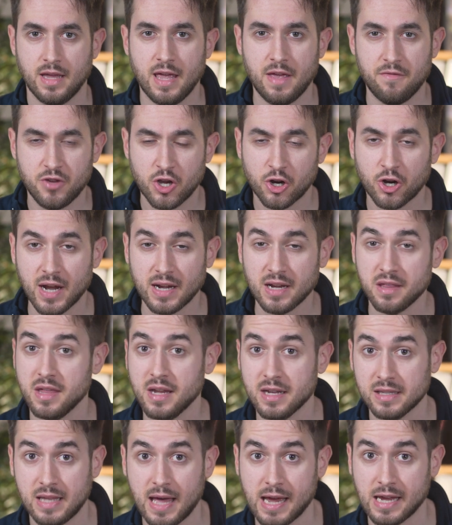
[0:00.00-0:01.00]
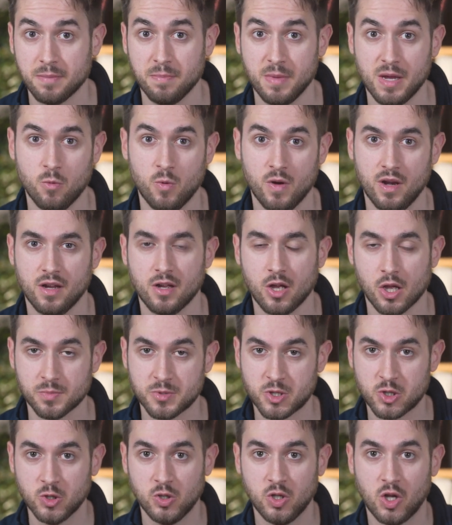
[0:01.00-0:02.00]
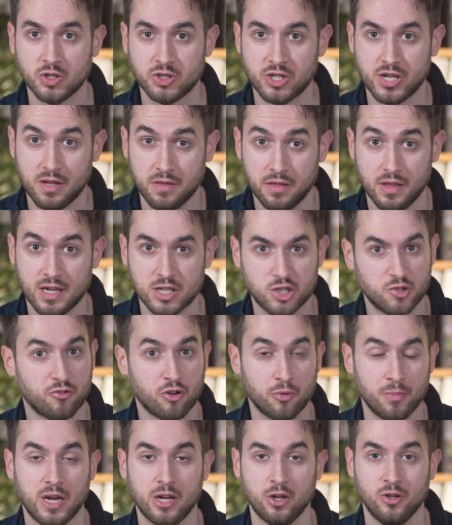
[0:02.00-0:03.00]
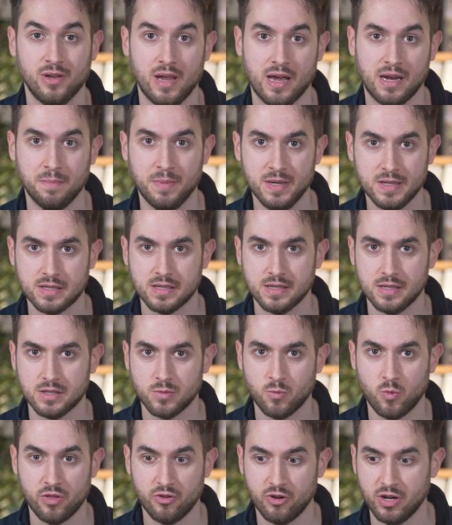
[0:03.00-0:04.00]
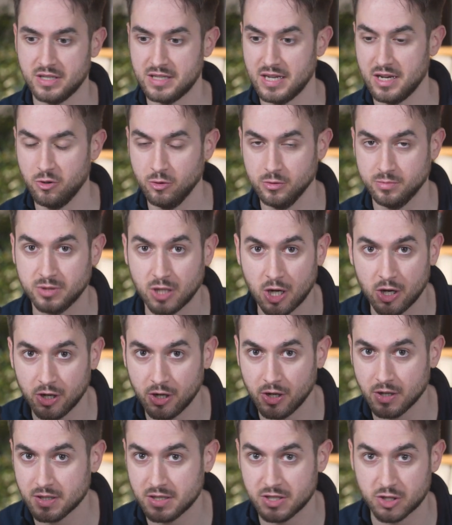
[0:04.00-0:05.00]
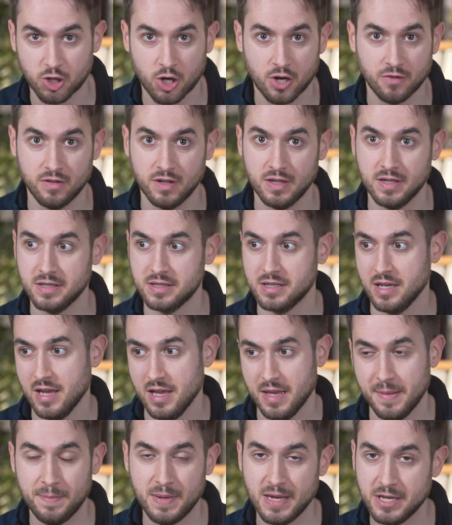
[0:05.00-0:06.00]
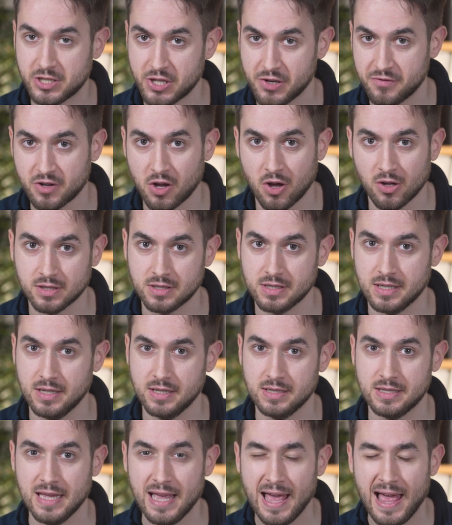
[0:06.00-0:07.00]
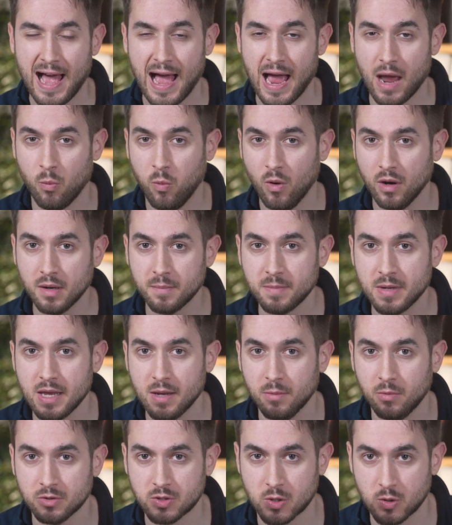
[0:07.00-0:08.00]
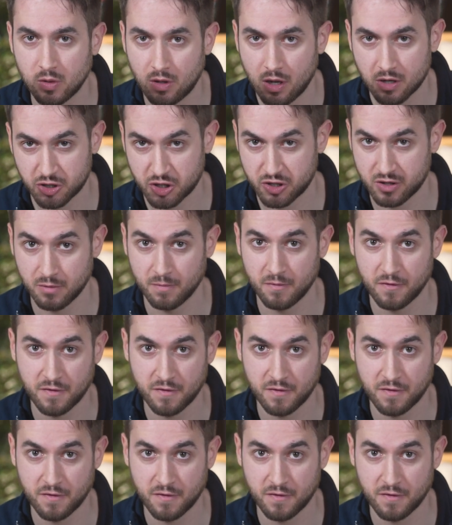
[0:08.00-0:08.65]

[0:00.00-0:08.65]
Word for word: If you're anything like me when it comes to launching things for my online business, whether it's a new product, service, piece of content, I wanna be able to launch them